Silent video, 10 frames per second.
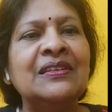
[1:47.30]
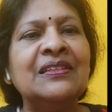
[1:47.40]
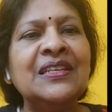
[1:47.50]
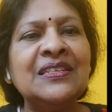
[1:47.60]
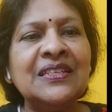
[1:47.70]

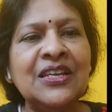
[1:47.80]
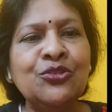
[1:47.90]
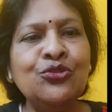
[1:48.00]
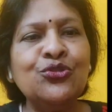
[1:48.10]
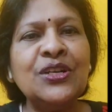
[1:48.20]
This
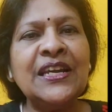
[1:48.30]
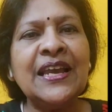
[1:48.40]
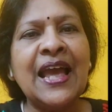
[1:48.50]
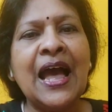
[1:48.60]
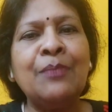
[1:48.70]

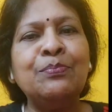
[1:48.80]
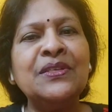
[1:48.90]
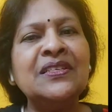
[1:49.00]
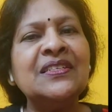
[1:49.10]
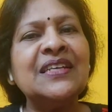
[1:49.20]
usually
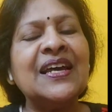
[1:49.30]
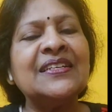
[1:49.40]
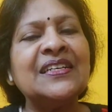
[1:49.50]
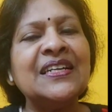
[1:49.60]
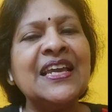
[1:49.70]
happens at
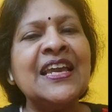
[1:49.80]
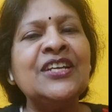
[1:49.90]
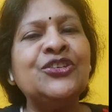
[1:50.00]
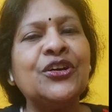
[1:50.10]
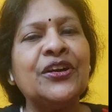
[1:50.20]
an
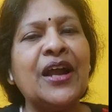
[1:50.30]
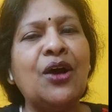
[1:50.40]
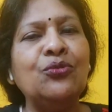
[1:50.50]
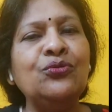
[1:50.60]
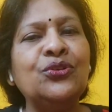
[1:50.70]
age
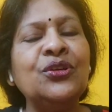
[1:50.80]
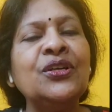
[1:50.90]
around